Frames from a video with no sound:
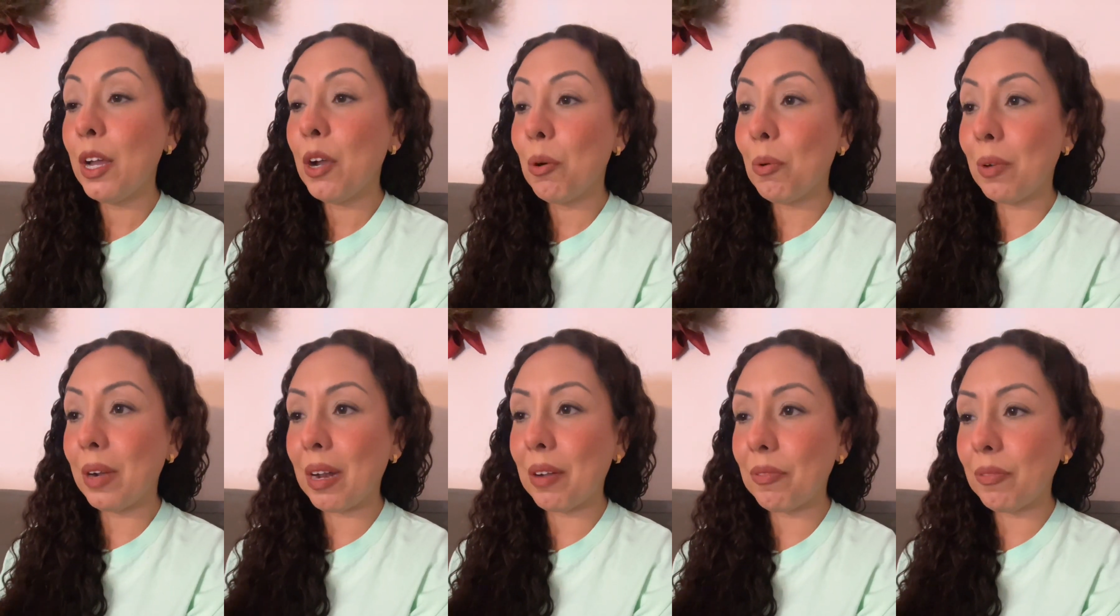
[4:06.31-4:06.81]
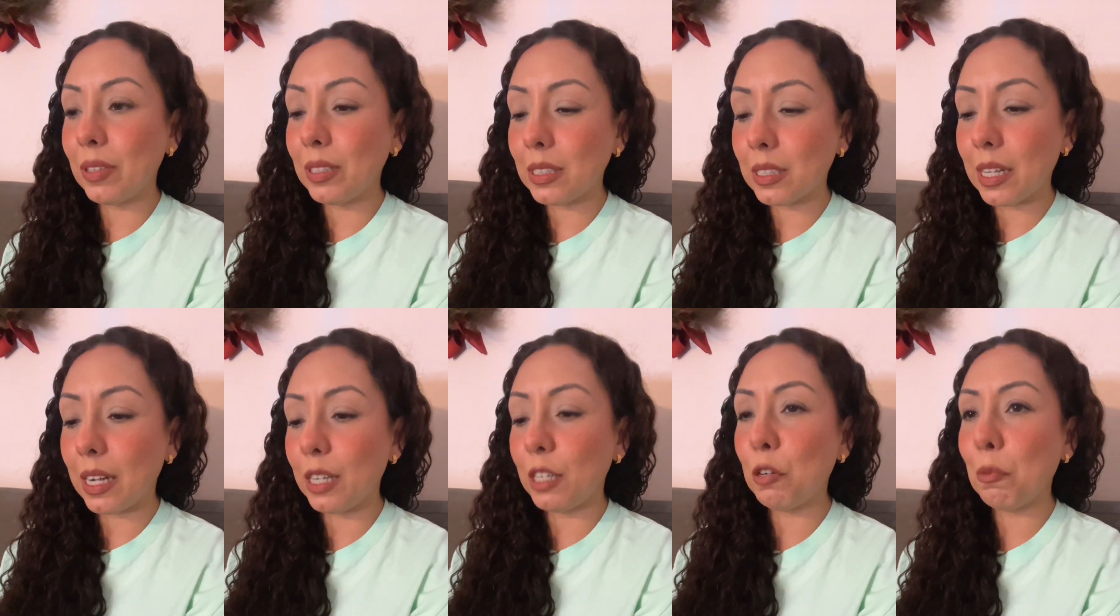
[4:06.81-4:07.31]
When I first
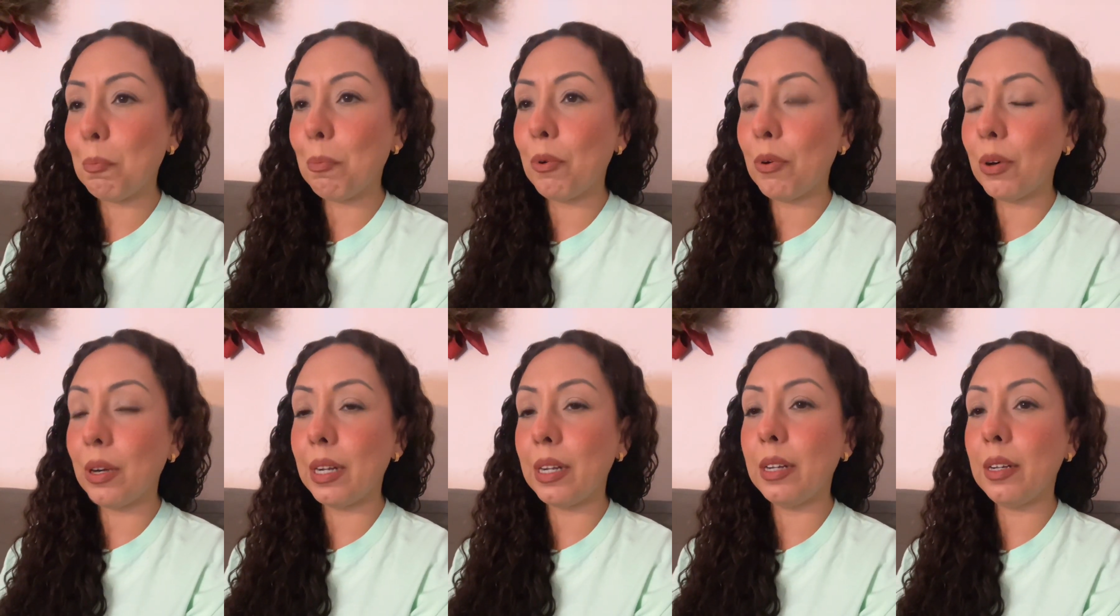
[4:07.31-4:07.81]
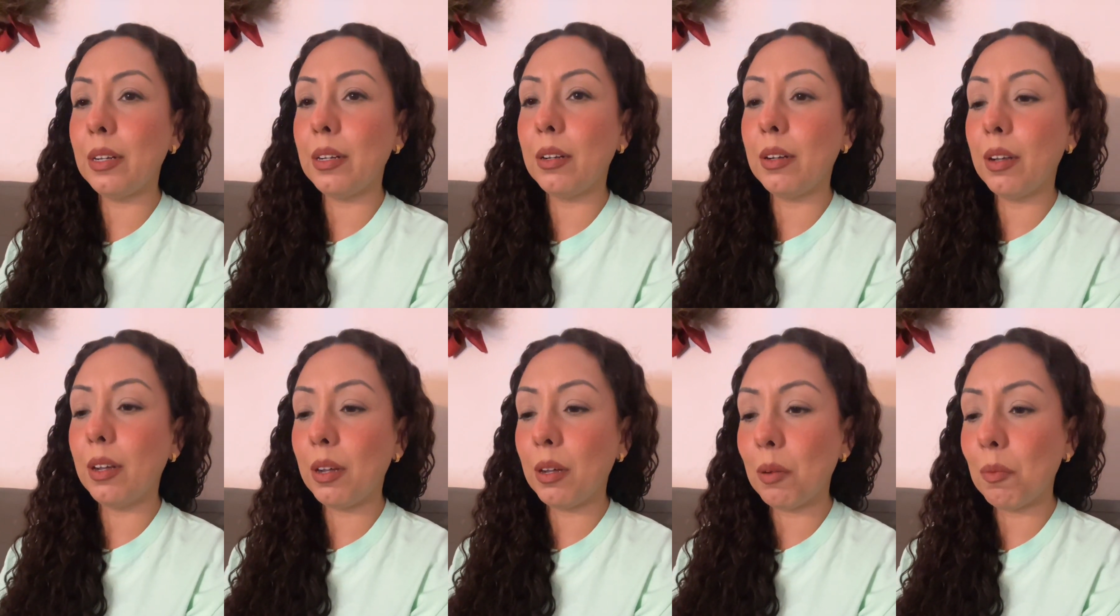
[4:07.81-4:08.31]
got deported,
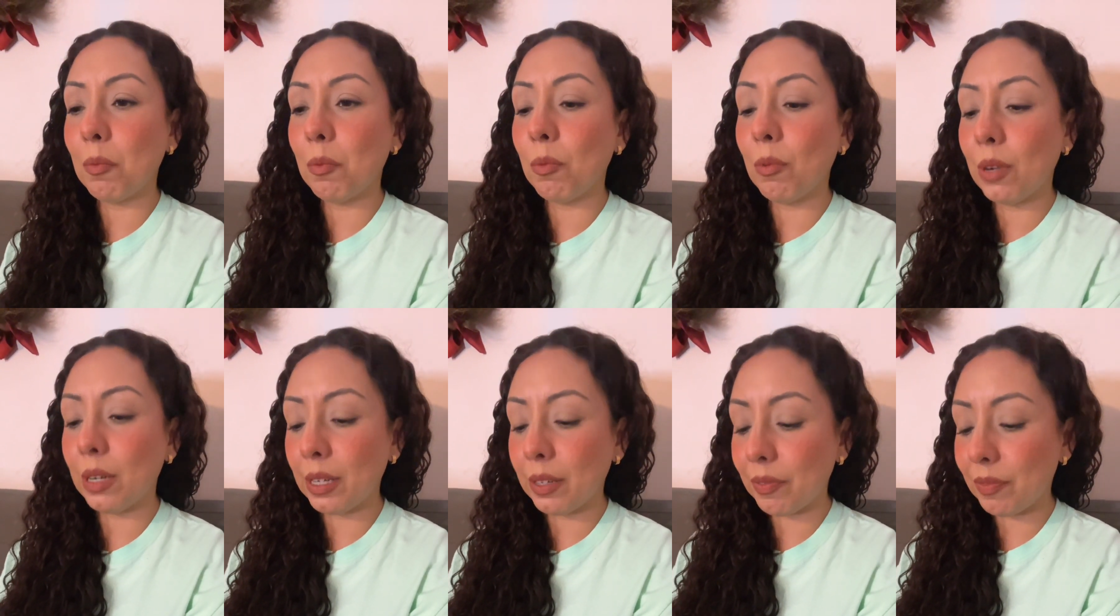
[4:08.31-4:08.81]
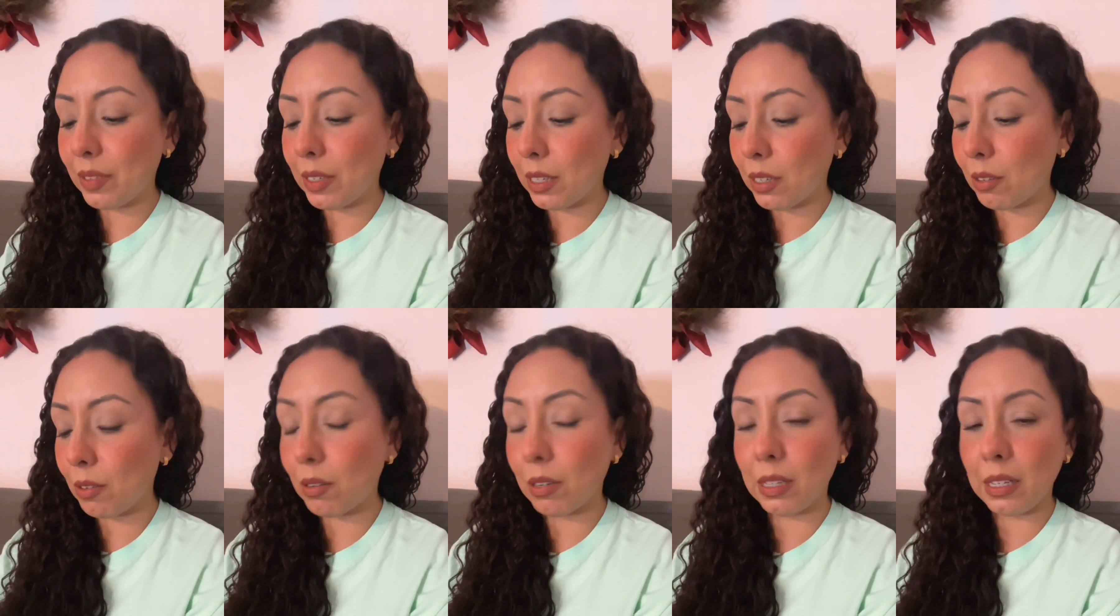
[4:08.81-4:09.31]
one of the
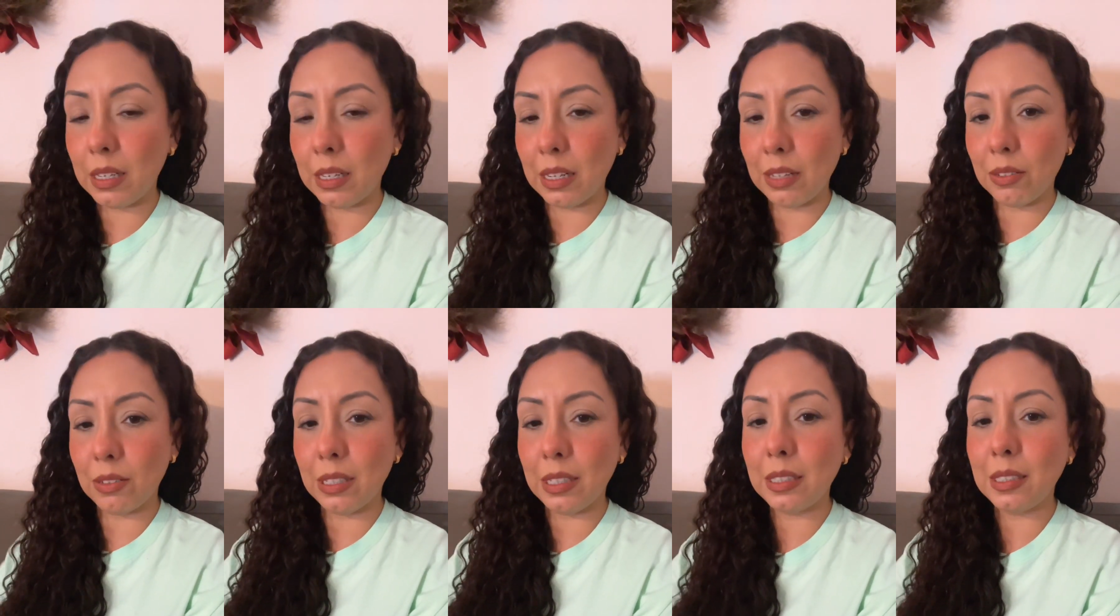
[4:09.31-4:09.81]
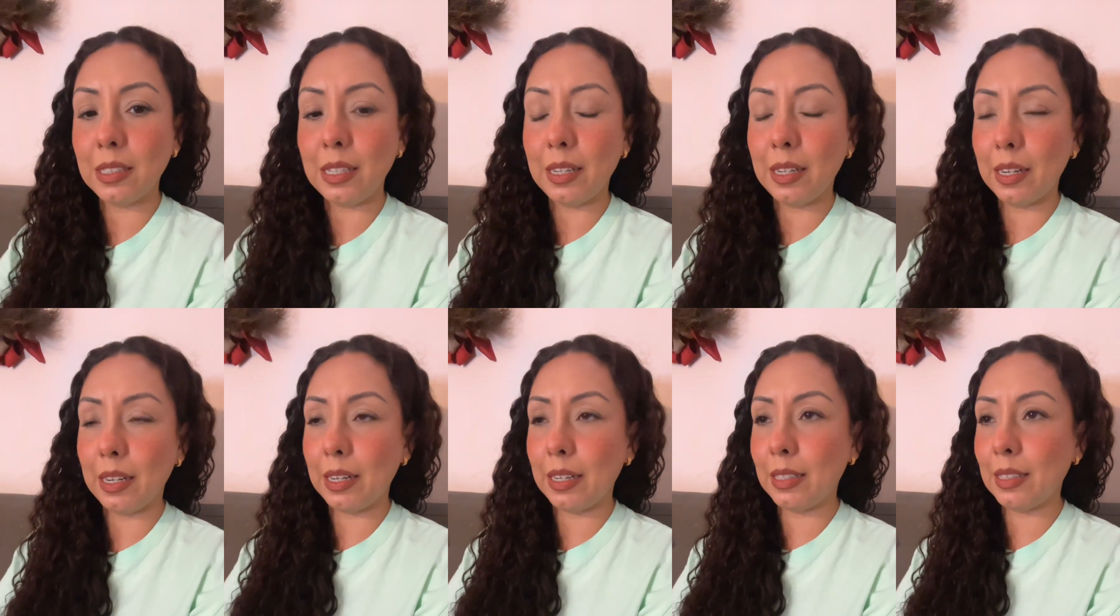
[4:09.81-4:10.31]
coordinadores de
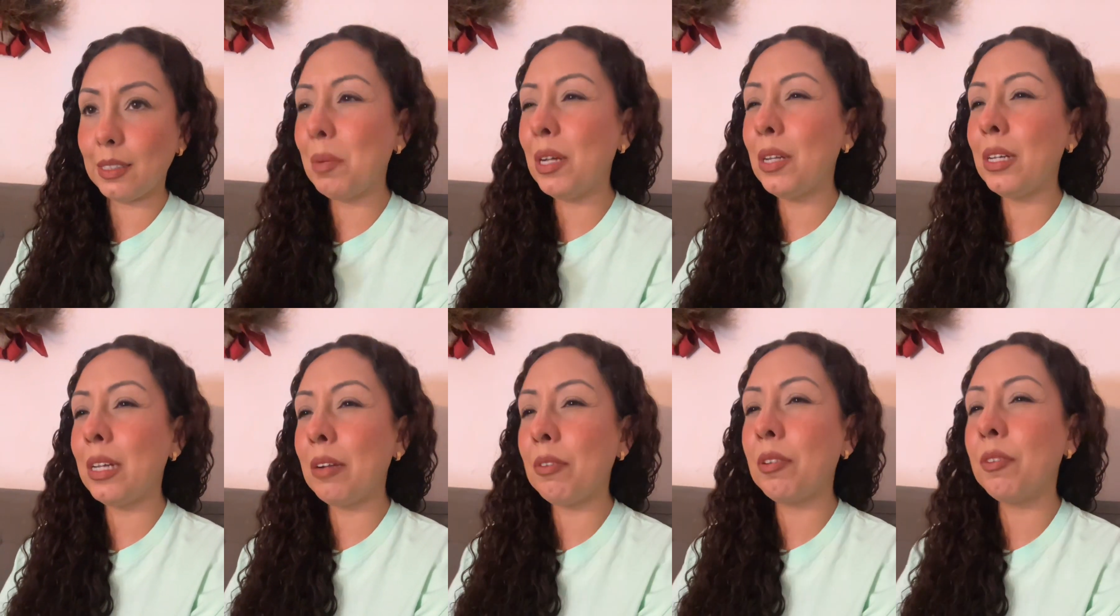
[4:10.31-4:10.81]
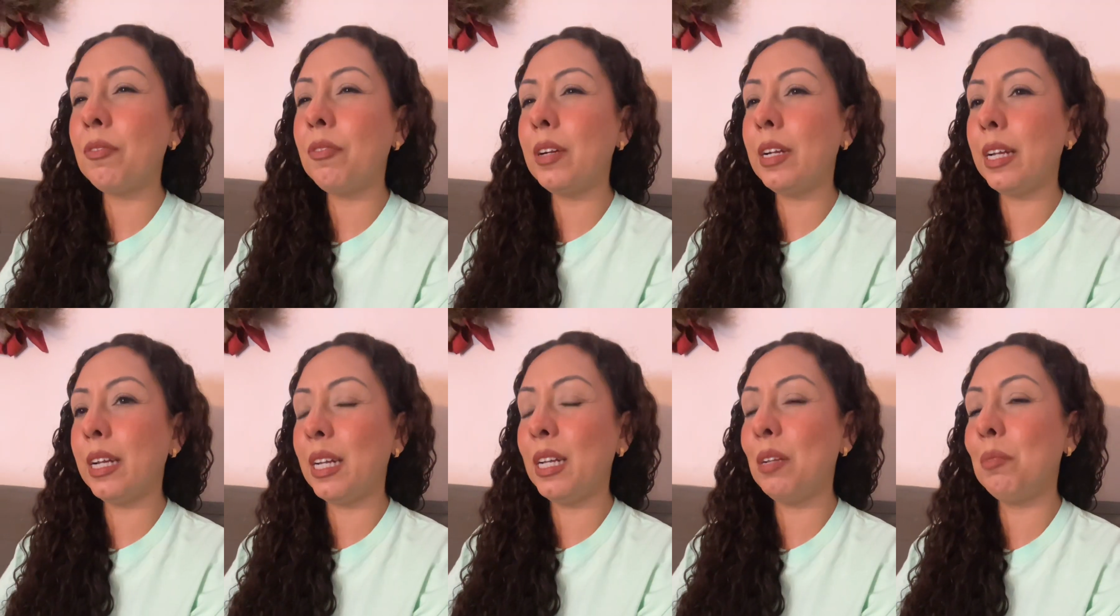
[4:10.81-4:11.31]
inglés, I'll never
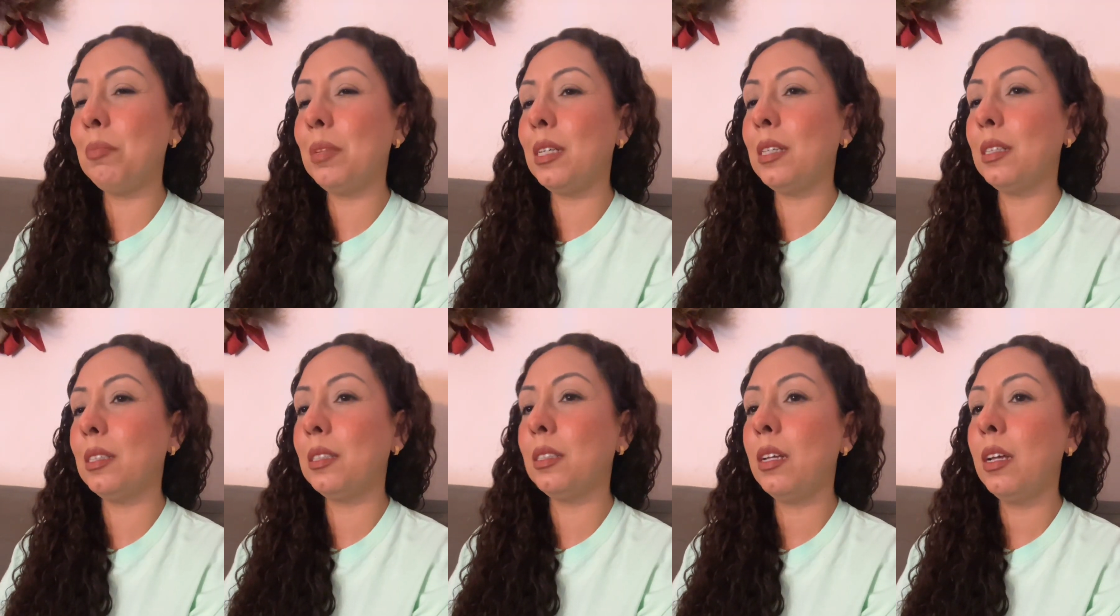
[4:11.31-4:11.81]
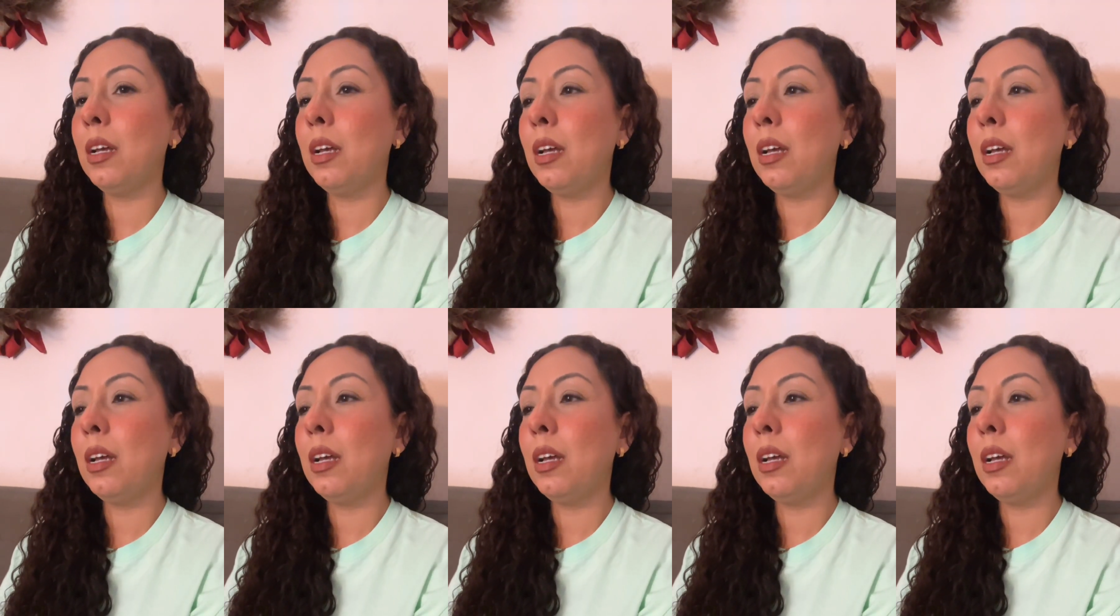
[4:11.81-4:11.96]
forget him, because